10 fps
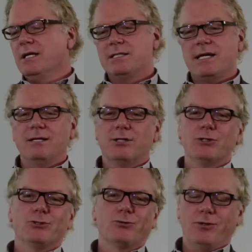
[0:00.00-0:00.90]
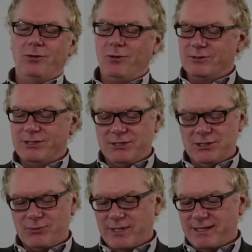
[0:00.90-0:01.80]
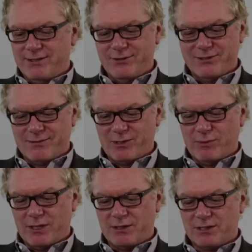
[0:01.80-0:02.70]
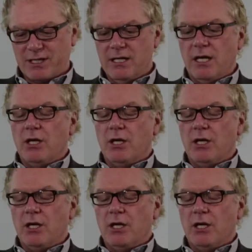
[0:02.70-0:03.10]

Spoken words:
He's out of control. Jeez, we got to do something about this guy."